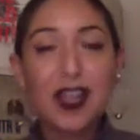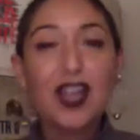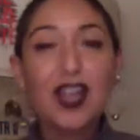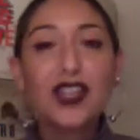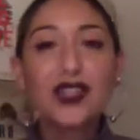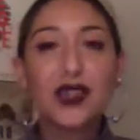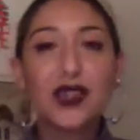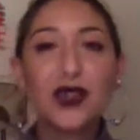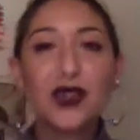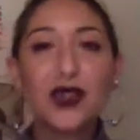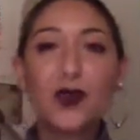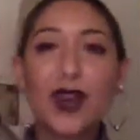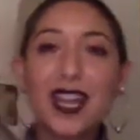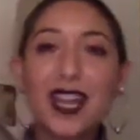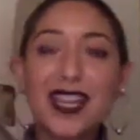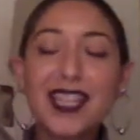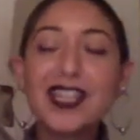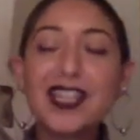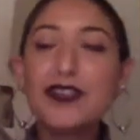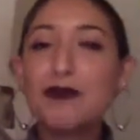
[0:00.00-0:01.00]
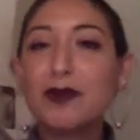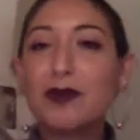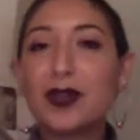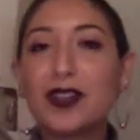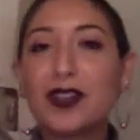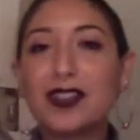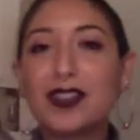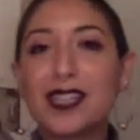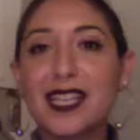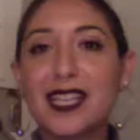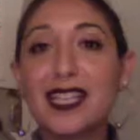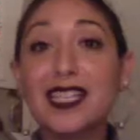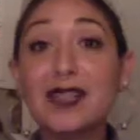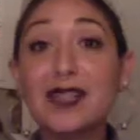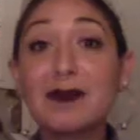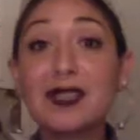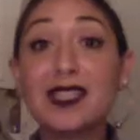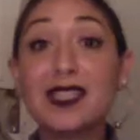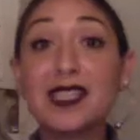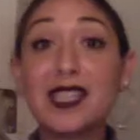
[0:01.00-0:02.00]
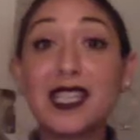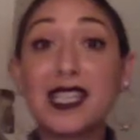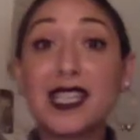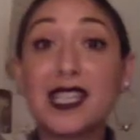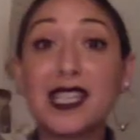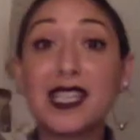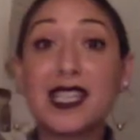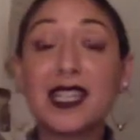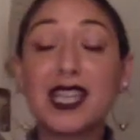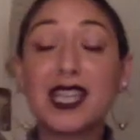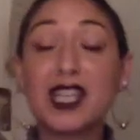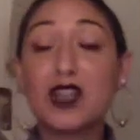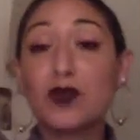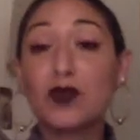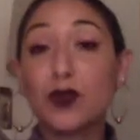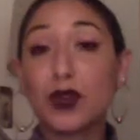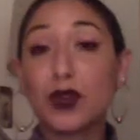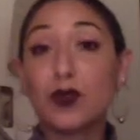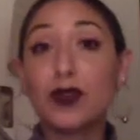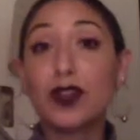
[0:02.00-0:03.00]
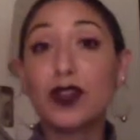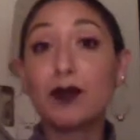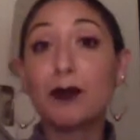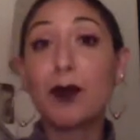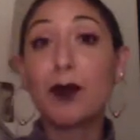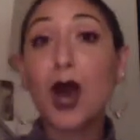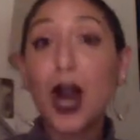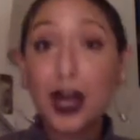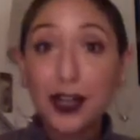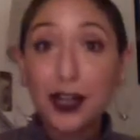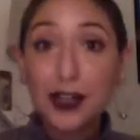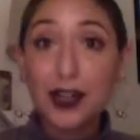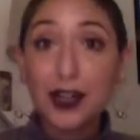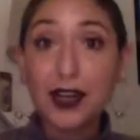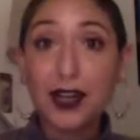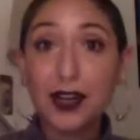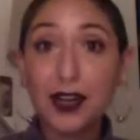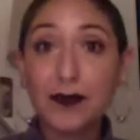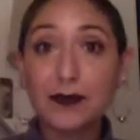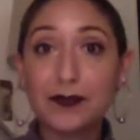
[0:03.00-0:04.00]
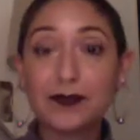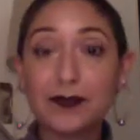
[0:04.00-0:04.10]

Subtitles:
So the way that you build intimacy that you would with a partner,